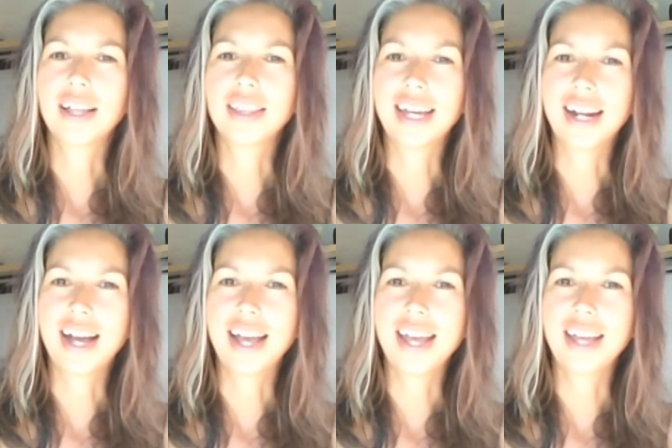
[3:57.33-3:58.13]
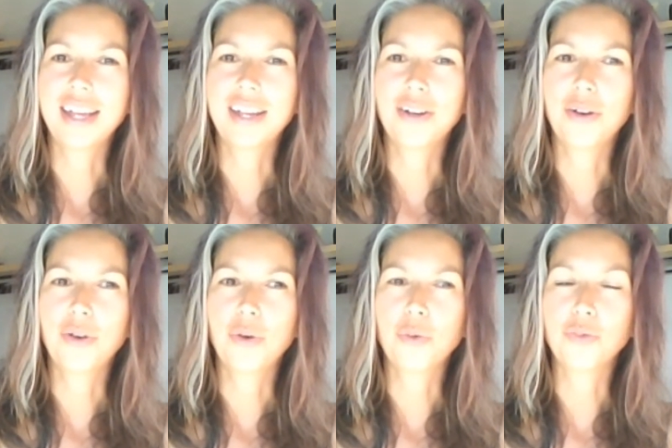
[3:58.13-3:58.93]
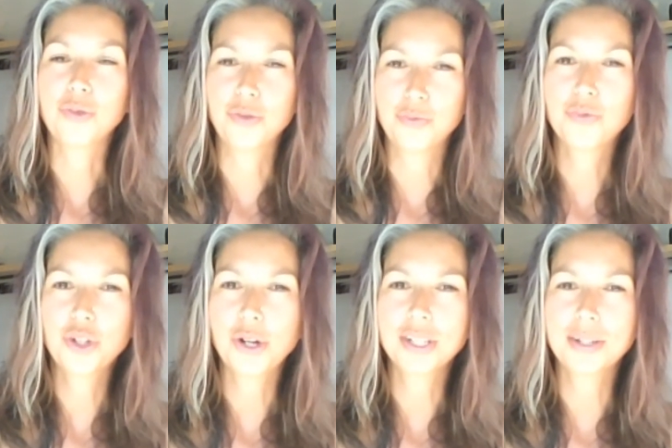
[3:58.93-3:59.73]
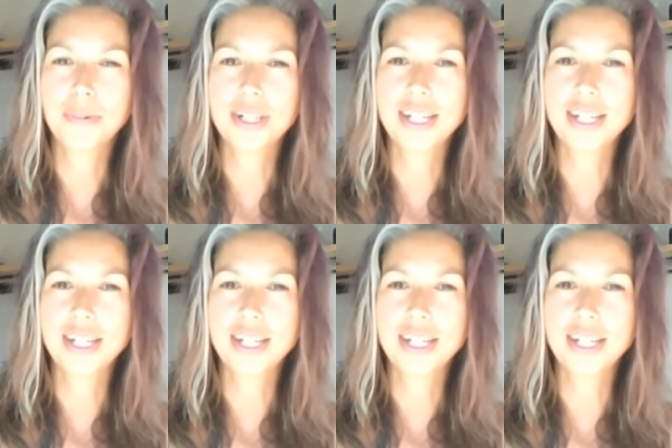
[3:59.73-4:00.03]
that I chose to put